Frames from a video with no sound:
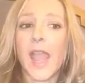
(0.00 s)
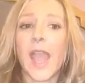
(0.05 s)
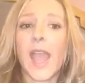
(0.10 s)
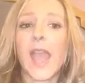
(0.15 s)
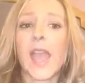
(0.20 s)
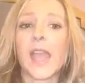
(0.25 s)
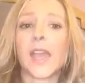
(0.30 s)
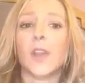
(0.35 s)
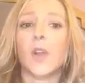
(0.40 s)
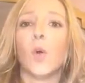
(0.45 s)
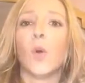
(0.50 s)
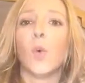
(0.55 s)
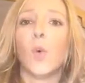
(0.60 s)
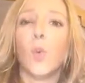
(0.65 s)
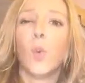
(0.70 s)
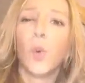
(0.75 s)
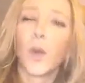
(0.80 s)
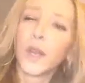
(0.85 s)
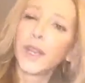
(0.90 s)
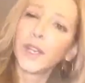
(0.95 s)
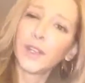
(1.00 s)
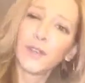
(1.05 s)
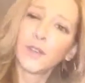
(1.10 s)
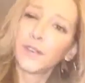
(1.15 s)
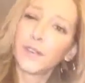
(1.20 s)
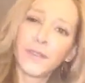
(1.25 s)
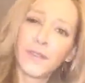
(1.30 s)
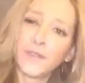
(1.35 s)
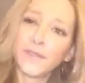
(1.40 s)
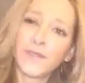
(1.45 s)
And what do
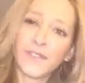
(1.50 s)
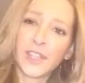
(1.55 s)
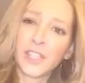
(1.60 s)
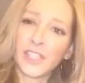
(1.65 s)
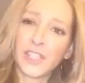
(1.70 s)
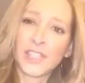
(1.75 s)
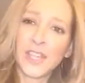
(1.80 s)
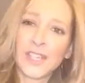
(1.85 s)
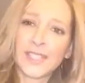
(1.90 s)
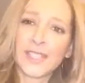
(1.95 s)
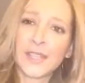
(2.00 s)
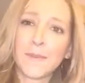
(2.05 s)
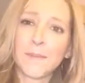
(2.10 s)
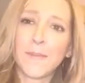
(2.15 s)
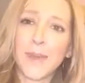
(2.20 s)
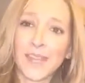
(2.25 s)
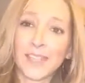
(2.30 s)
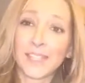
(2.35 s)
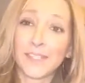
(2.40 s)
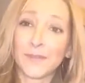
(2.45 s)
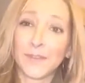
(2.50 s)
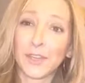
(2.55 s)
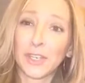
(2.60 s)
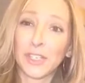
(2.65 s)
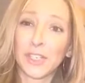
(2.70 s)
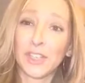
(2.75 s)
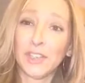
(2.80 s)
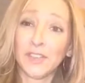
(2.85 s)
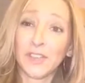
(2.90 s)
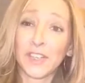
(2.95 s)
you envision as the best
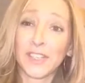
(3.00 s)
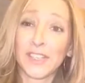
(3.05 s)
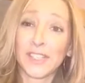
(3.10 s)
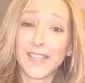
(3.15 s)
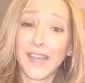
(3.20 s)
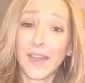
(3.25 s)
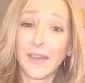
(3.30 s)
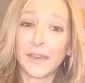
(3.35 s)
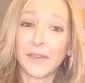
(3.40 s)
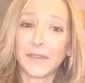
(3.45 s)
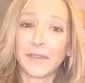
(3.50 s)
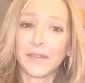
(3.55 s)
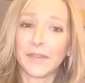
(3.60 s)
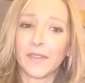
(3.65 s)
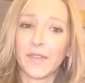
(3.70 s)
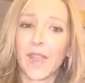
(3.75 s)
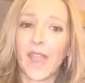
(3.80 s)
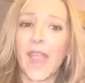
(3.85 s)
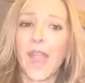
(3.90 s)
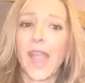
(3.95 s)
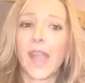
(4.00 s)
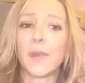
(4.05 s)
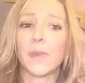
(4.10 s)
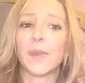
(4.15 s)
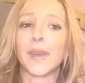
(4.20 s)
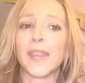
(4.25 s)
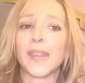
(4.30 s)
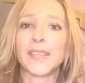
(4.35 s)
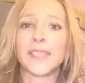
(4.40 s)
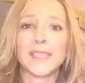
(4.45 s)
version of yourself?
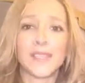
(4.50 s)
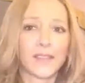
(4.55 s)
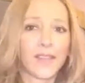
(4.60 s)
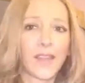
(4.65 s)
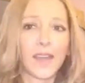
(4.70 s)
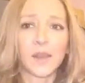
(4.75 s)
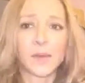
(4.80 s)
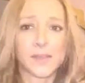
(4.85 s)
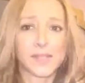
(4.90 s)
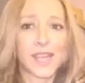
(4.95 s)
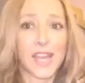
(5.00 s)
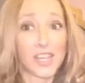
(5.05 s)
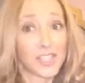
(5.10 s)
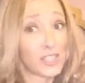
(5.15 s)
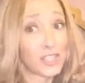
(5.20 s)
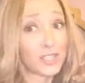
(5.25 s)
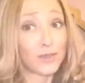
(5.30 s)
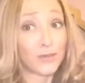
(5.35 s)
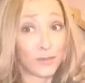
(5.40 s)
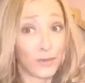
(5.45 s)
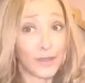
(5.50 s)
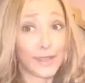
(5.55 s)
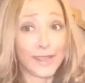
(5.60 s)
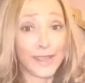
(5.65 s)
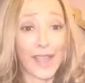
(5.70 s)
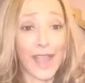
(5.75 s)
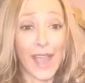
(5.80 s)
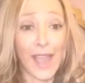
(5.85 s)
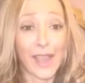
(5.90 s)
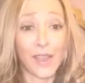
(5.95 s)
And when I did that, it was actually
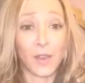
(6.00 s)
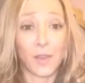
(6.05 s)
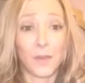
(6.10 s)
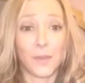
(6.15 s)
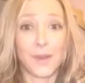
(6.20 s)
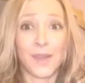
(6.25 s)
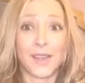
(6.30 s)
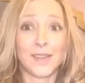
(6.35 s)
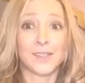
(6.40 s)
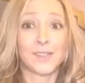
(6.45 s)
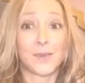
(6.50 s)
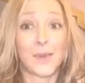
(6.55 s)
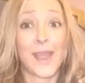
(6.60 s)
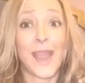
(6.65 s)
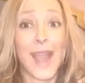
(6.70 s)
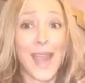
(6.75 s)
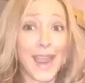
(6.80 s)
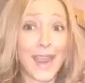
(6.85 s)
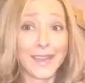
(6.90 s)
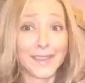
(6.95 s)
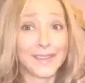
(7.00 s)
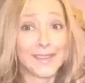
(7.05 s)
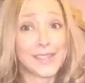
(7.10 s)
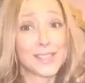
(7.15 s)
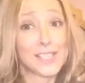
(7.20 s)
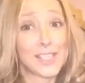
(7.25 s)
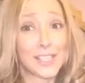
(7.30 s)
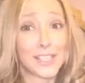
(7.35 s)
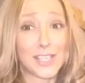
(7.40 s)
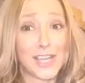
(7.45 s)
really eye-opening. So I highly
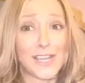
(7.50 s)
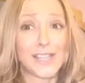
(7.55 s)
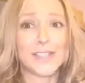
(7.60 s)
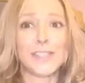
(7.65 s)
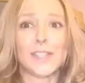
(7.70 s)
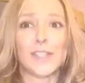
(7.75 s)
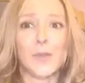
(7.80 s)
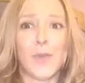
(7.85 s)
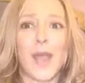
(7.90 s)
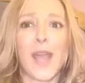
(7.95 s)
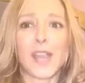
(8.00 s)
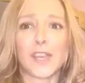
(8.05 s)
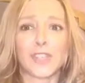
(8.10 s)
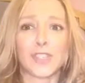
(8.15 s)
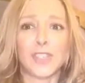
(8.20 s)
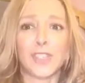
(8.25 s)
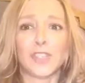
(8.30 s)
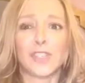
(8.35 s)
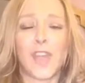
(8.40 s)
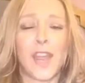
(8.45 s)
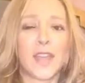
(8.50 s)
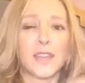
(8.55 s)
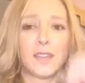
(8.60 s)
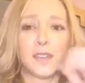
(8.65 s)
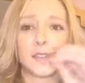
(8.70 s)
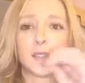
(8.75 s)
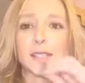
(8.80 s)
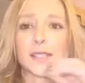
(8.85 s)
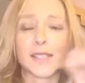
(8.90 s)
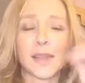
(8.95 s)
suggest you actually try it.
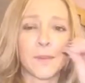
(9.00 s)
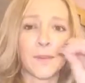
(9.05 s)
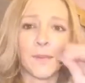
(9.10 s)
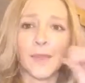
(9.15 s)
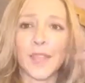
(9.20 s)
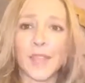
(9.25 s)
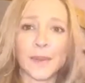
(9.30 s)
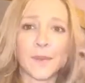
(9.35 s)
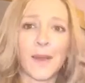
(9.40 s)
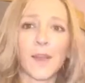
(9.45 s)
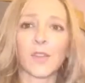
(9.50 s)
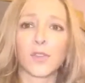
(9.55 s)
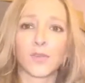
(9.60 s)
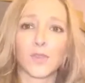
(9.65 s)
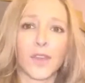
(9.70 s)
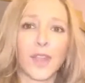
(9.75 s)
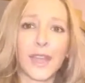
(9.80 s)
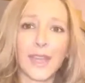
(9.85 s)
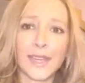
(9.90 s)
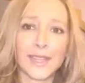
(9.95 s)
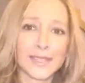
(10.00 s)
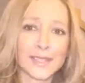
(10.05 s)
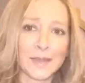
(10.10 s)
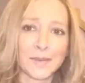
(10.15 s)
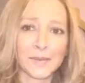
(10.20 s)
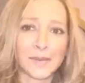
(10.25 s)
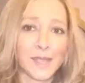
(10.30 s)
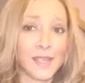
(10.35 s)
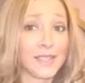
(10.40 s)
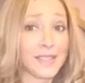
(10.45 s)
There's something about writing
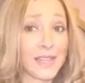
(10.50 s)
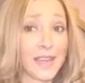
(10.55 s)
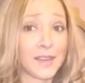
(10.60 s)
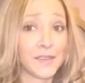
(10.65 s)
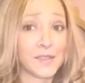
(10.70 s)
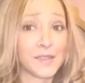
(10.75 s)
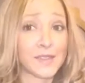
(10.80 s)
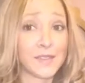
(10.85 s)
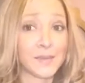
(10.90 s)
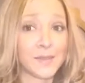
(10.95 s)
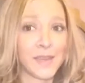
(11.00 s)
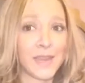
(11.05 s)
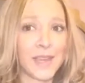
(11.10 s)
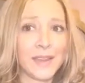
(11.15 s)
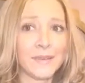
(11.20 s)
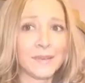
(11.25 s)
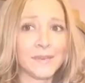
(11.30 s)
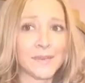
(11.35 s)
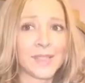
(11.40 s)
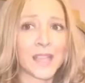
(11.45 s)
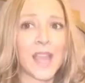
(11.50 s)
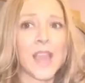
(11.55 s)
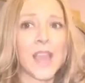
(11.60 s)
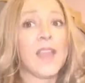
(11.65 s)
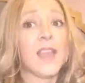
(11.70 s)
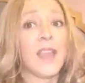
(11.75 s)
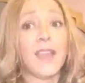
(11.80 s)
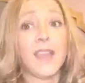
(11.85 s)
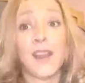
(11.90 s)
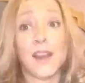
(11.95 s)
something down sometimes,
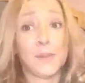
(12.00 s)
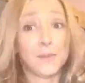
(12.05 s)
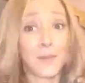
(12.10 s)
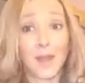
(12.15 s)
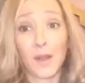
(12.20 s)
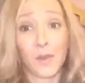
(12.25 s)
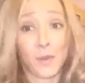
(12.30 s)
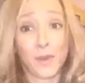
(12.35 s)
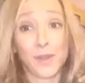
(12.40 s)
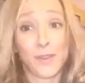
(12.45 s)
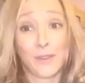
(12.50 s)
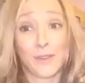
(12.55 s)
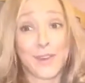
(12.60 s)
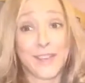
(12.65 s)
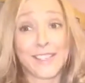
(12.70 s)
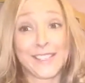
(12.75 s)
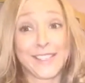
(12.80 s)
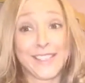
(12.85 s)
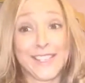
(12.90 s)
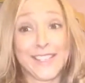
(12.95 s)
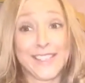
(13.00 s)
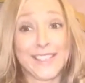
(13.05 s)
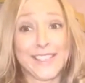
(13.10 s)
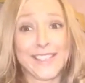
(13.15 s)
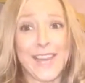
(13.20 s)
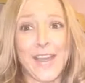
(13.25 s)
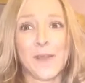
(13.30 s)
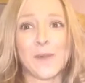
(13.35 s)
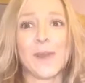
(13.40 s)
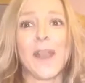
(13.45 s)
and I'm not one who writes
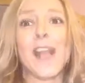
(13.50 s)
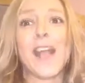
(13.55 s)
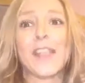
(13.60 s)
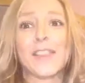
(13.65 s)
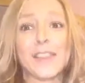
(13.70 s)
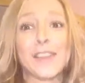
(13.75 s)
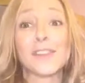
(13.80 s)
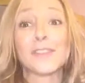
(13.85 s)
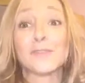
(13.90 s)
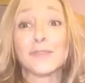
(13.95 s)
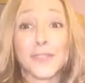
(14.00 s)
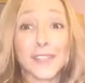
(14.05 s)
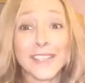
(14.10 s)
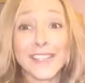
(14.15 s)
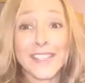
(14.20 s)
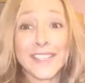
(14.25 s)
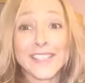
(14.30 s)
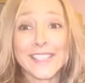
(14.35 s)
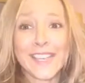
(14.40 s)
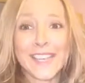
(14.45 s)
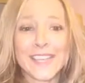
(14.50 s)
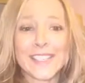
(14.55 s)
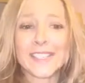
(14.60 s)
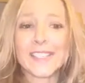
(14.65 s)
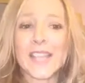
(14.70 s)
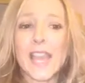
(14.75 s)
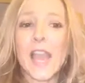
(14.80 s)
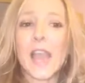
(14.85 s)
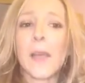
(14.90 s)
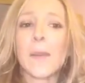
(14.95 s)
things down, that really does
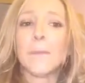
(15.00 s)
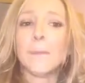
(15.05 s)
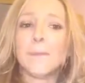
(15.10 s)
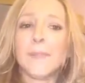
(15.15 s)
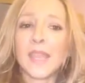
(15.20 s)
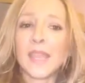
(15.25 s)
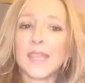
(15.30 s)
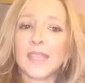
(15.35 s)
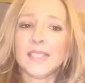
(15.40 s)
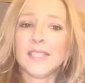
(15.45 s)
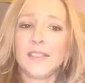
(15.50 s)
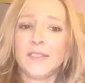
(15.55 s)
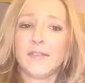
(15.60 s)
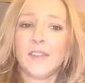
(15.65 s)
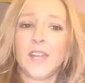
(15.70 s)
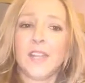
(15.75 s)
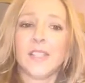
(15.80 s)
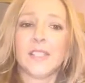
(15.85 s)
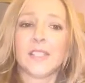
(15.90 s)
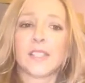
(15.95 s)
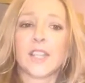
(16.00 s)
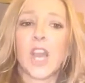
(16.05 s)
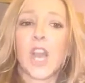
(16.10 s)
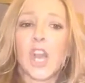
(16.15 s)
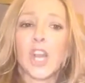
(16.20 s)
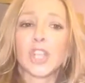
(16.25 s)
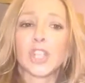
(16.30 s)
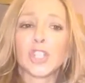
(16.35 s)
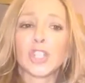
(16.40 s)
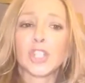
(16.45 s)
make a difference.
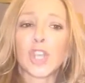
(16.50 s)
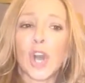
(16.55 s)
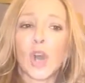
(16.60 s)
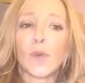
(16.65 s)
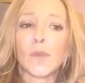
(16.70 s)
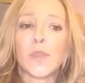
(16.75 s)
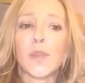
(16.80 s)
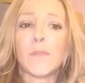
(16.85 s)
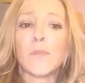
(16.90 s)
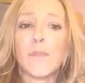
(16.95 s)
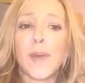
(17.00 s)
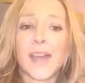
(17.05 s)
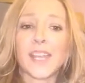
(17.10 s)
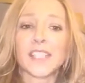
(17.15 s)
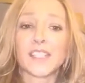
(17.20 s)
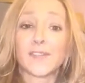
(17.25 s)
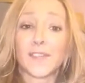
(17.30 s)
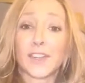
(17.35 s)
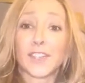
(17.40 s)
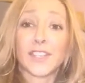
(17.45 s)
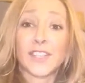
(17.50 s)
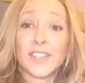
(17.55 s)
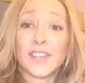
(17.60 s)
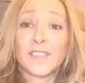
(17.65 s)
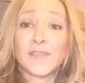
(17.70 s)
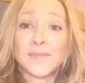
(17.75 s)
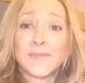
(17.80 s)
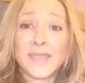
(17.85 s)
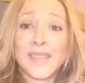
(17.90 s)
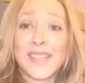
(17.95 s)
So the best version
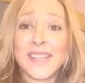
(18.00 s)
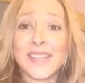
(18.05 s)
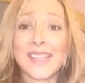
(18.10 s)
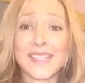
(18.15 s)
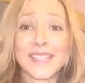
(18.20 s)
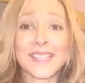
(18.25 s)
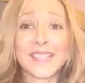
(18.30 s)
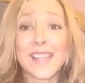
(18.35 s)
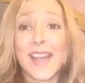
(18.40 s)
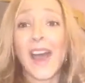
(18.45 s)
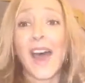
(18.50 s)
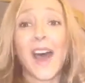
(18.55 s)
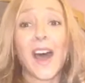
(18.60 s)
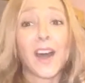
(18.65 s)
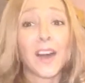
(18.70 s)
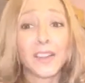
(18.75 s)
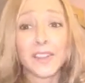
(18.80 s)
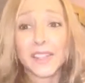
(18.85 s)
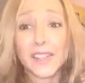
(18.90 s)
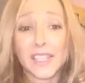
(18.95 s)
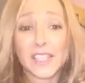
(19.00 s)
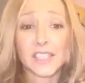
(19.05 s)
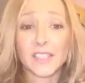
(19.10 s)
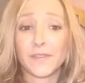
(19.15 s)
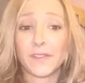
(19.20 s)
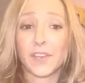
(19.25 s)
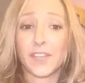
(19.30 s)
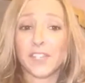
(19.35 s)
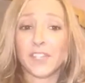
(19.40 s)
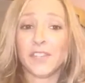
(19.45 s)
of me, it's the healthiest
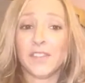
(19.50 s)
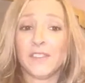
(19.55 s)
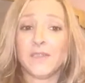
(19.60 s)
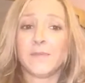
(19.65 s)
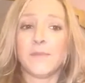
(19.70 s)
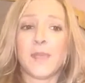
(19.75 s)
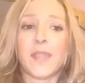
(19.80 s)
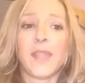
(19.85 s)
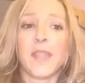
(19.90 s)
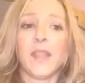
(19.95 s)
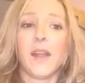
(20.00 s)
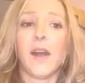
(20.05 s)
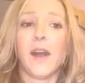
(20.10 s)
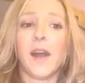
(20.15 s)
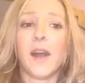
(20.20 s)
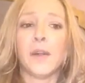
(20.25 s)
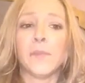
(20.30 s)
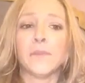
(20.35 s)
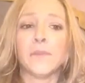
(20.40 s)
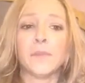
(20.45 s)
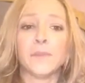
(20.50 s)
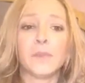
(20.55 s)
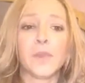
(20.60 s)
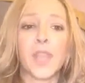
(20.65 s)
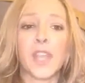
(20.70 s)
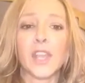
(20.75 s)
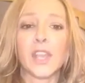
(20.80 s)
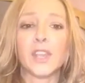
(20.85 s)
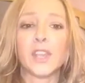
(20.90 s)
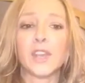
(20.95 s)
version of me.
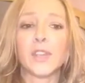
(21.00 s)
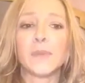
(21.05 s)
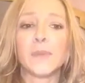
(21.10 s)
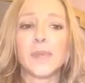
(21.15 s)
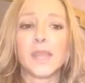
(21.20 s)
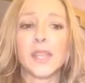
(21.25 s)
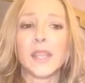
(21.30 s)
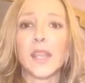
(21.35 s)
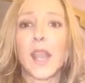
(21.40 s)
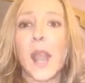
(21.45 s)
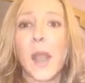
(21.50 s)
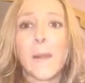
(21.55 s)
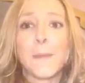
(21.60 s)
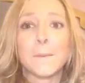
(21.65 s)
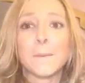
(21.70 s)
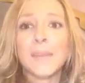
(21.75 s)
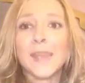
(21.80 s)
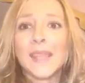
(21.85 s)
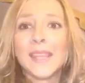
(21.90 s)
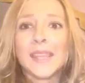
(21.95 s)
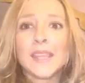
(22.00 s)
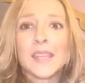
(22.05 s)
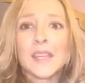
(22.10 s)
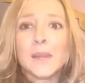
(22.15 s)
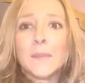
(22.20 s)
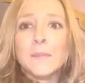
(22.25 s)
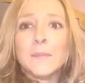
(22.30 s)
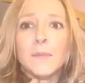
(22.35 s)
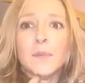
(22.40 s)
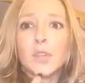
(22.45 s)
It could be being in
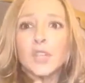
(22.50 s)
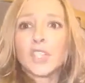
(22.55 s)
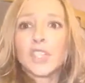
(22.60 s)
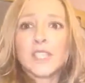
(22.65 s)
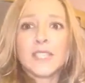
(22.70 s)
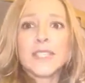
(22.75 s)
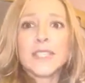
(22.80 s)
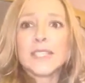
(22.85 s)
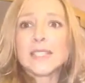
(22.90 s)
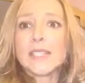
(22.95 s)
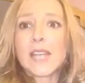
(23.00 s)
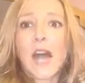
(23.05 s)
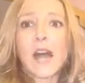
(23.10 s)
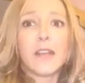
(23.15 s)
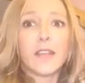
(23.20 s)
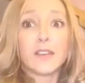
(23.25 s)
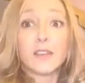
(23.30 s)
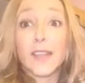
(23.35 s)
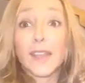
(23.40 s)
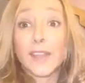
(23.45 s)
an emotionally solid,